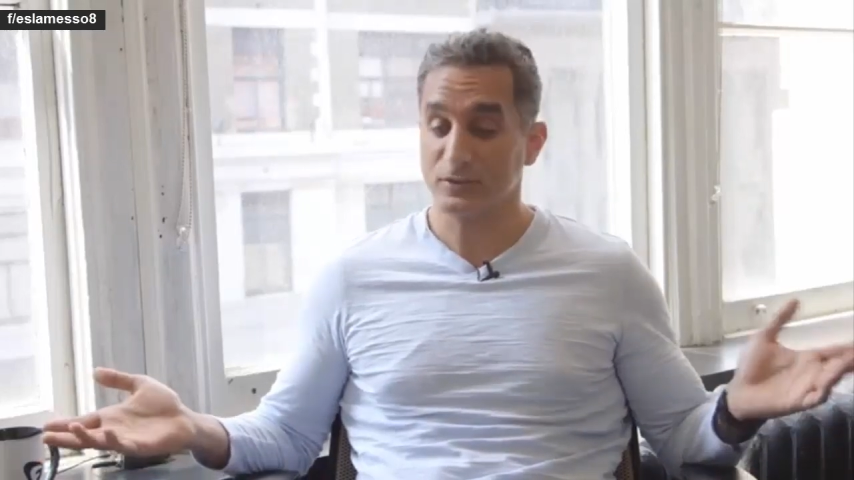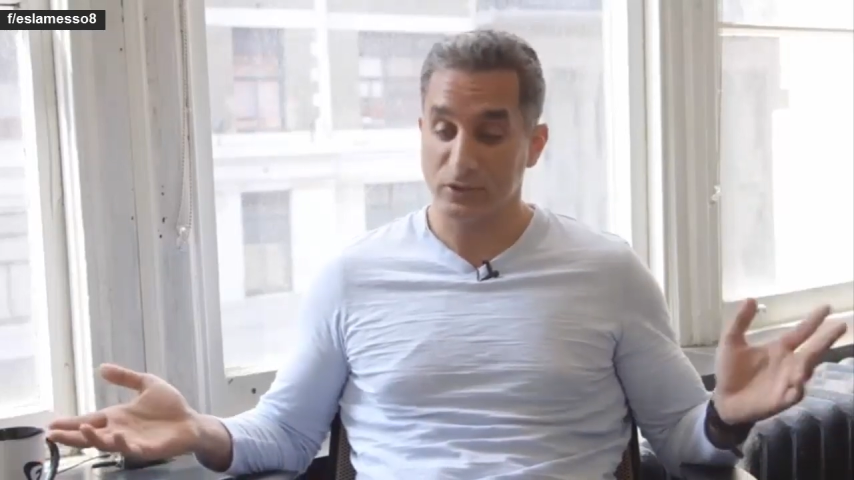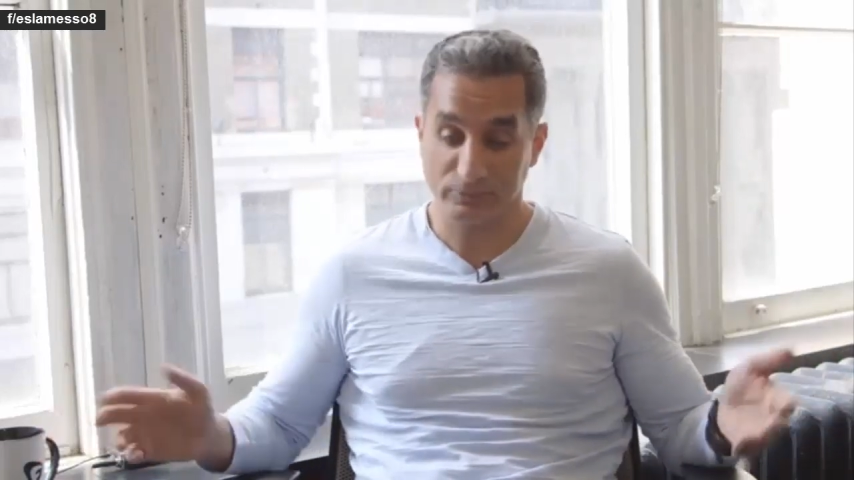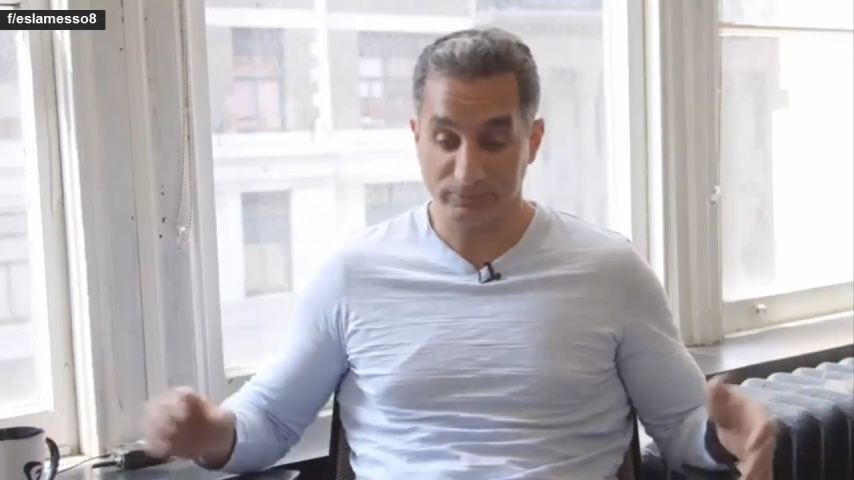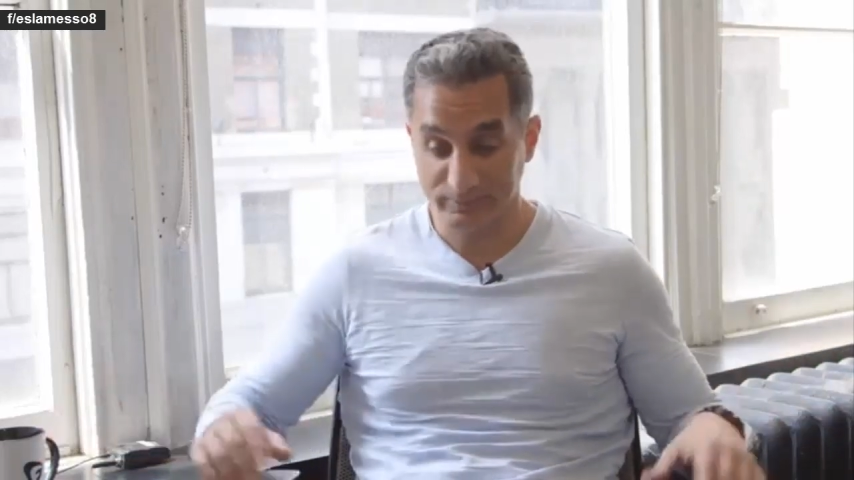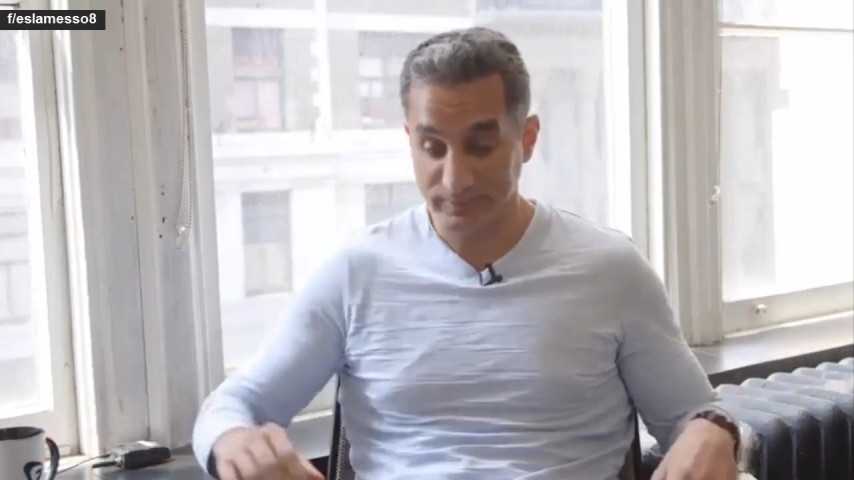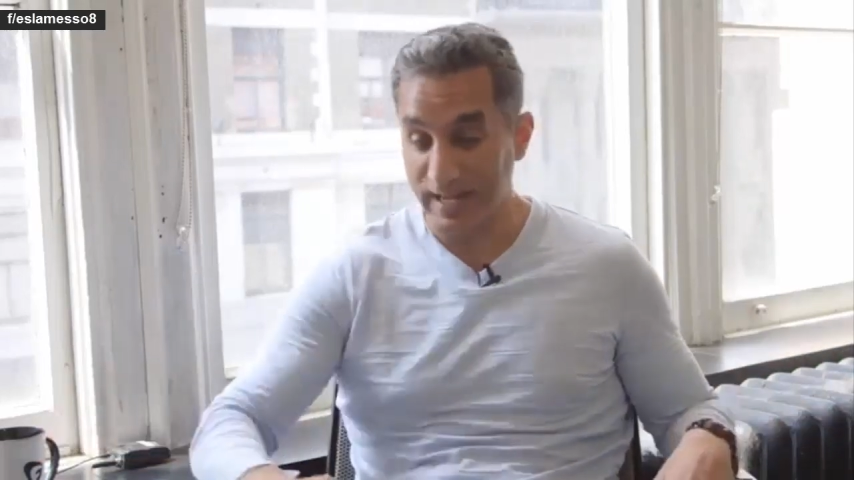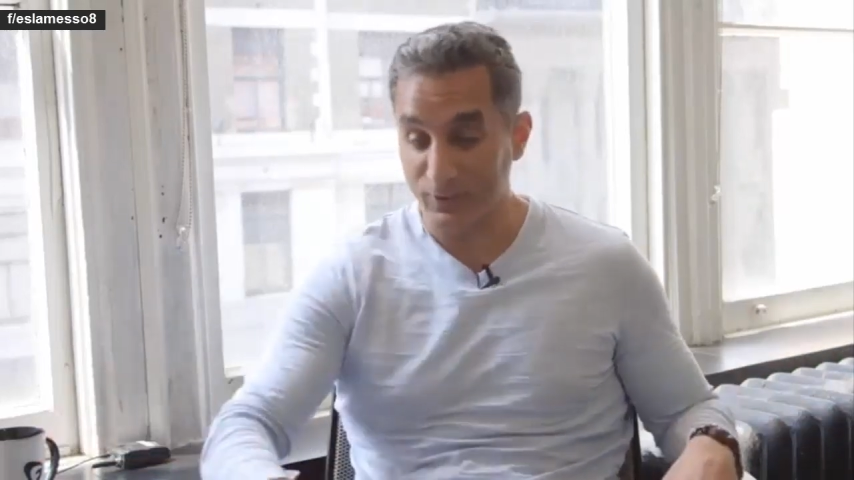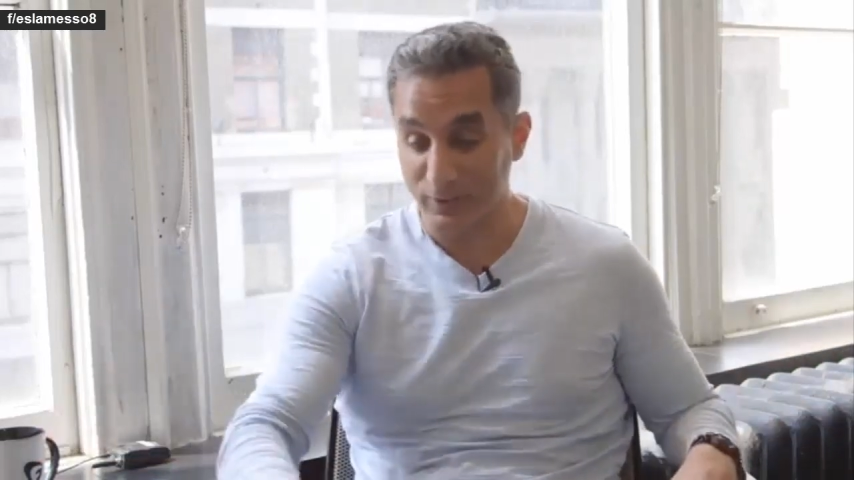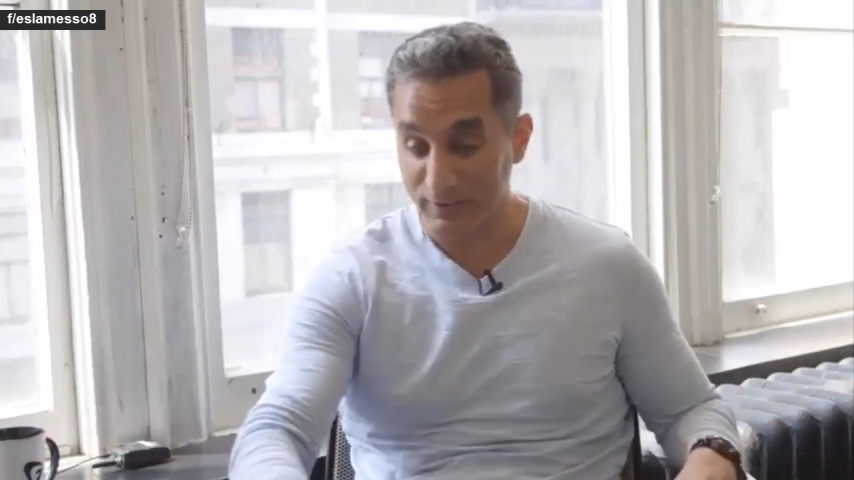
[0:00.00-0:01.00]
so
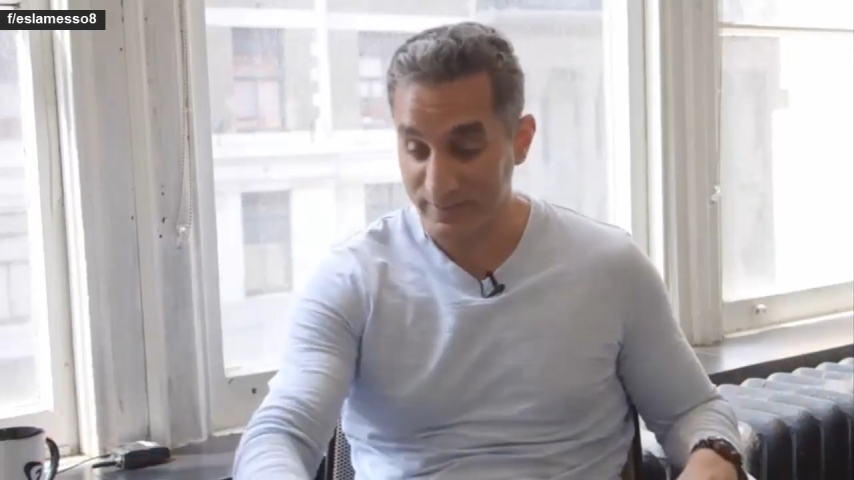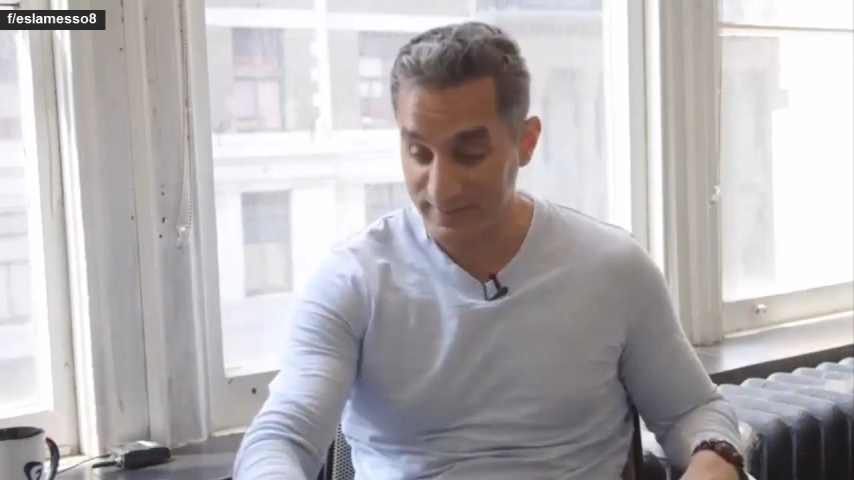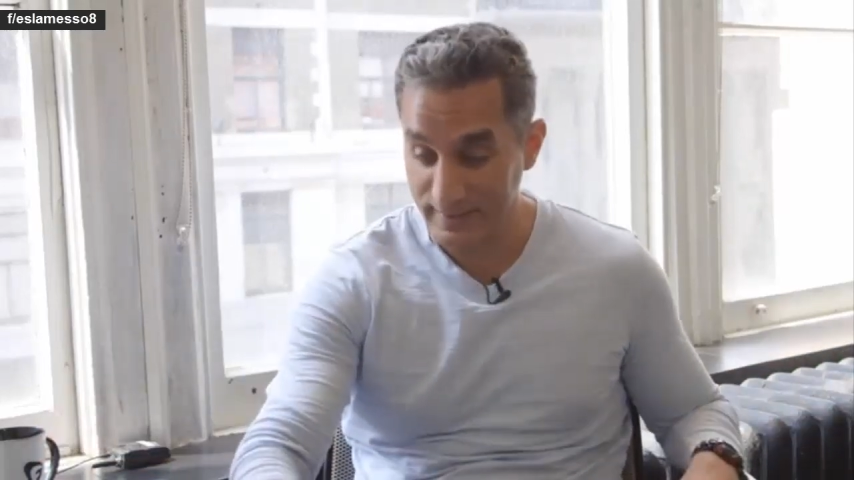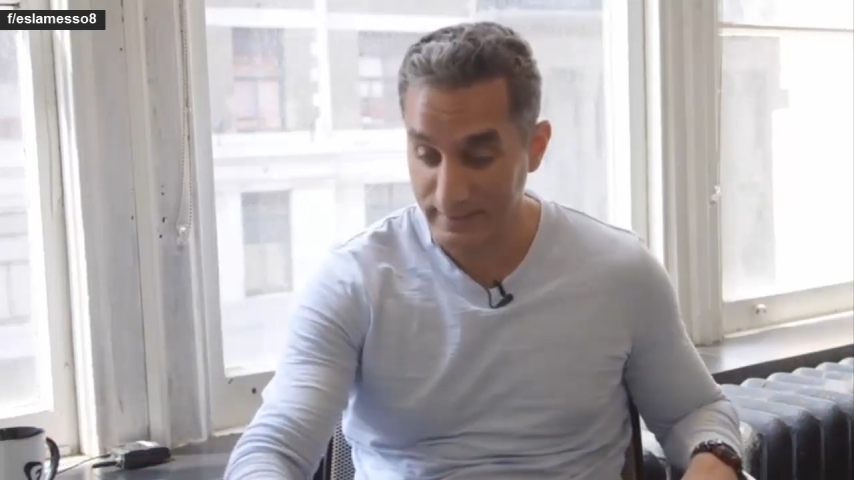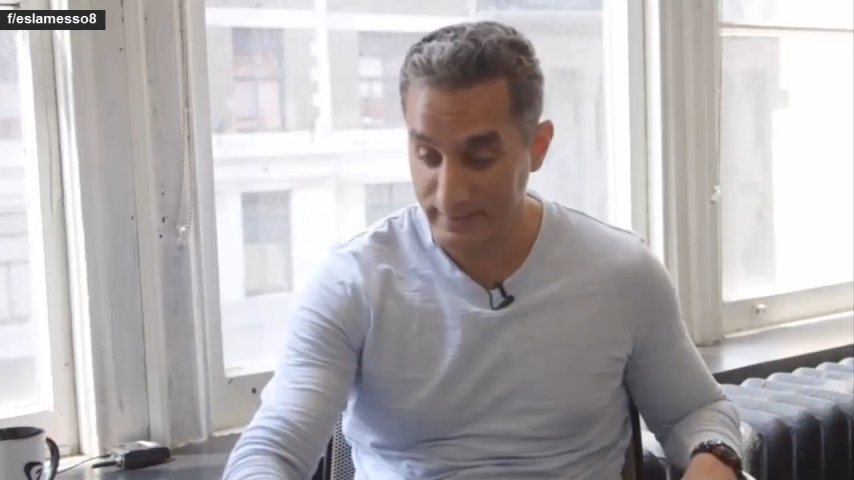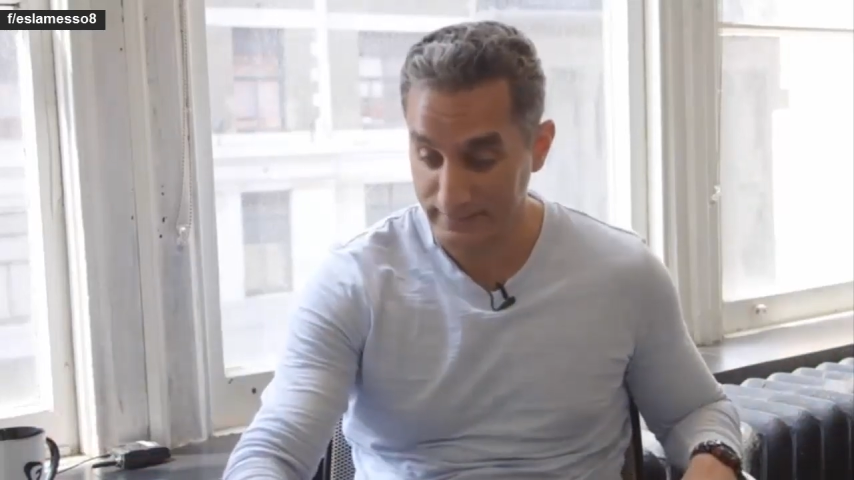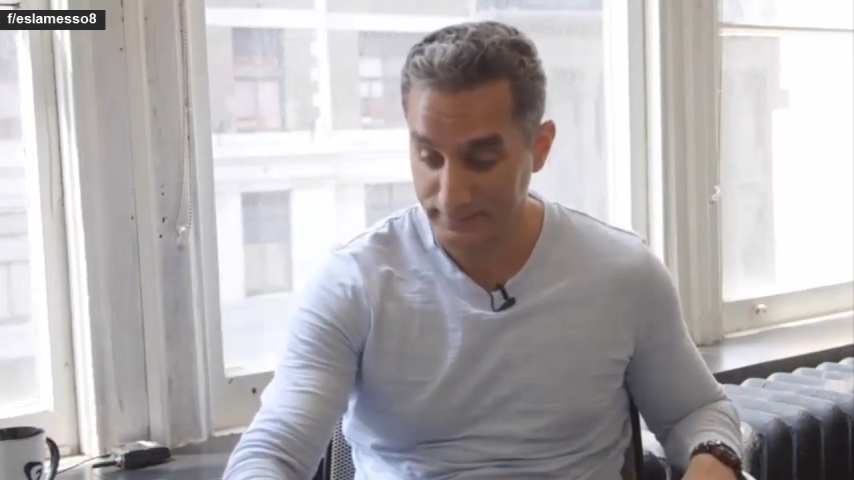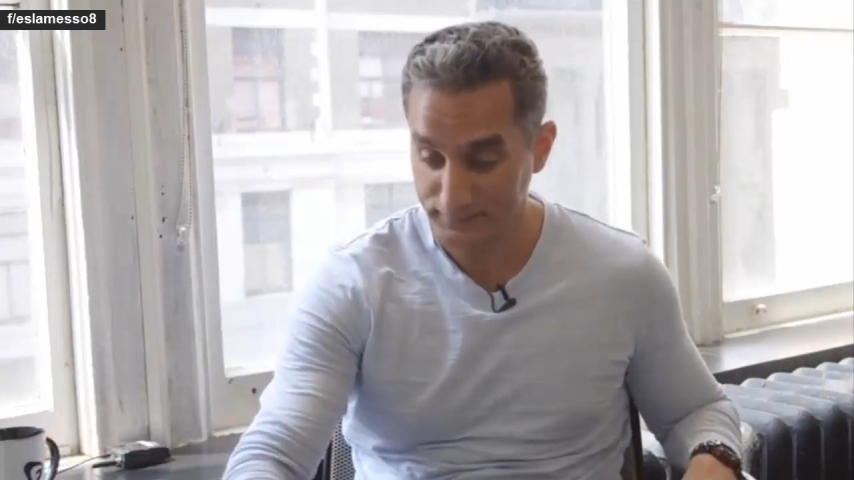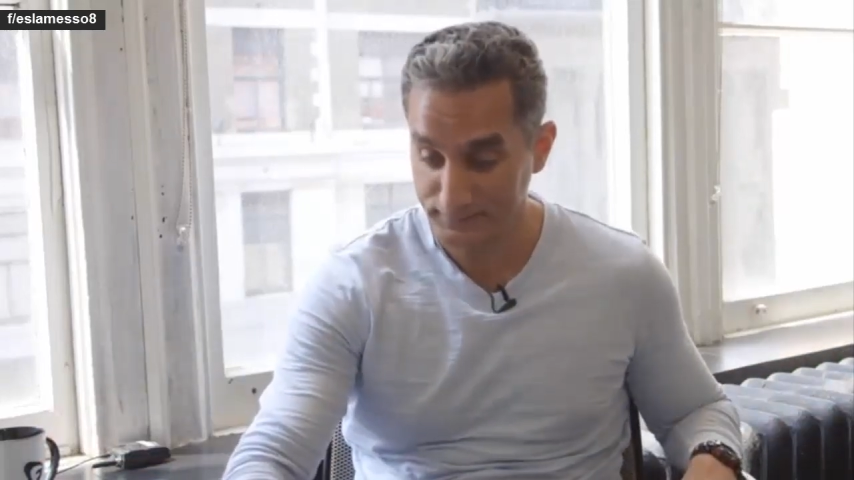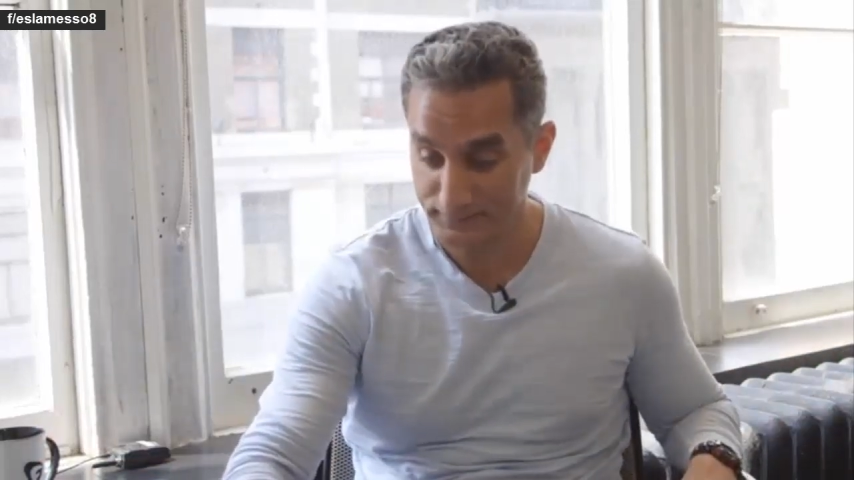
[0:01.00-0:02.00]
I don't have a say in that.